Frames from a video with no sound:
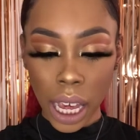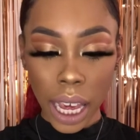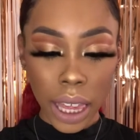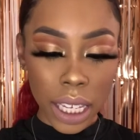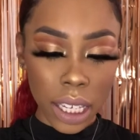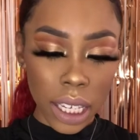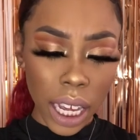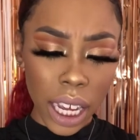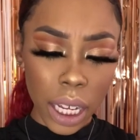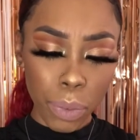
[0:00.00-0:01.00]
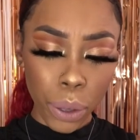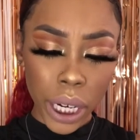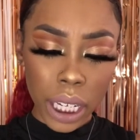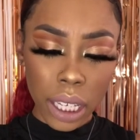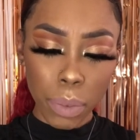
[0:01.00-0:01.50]
And this is like a
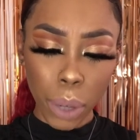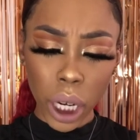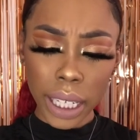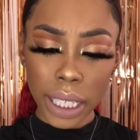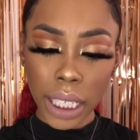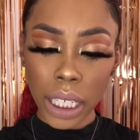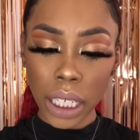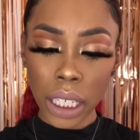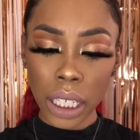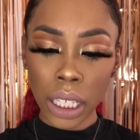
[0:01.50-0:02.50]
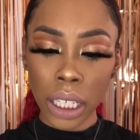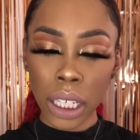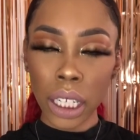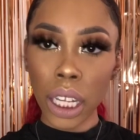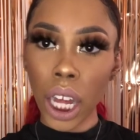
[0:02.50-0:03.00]
pretty sparkly
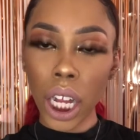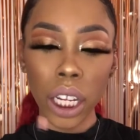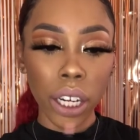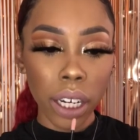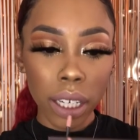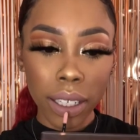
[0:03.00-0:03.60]
color.